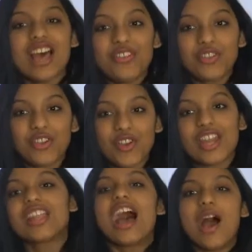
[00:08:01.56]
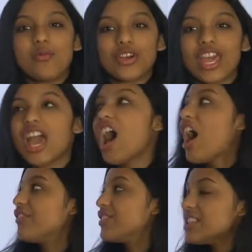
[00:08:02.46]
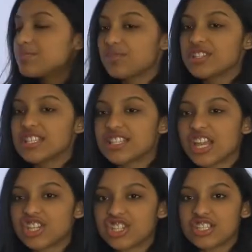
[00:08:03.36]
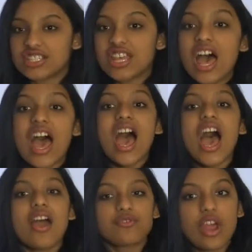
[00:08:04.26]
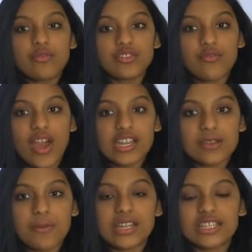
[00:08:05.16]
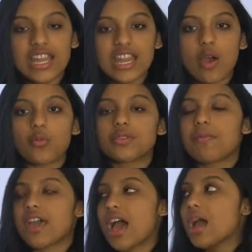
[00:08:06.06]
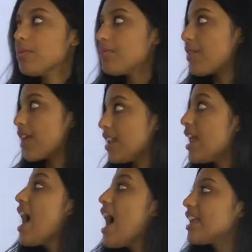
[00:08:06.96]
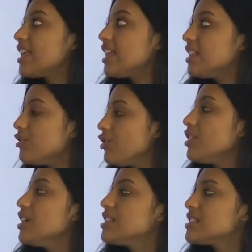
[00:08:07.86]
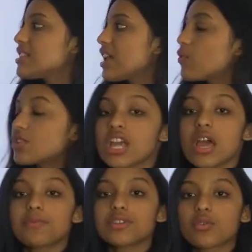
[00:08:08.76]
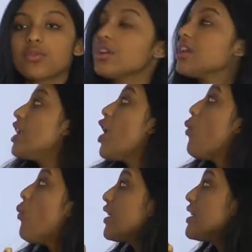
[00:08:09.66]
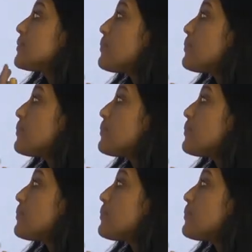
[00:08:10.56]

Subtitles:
not the grade I will get on these presentations. After I've divided my data with my hyperplane, I can clearly distinguish between what is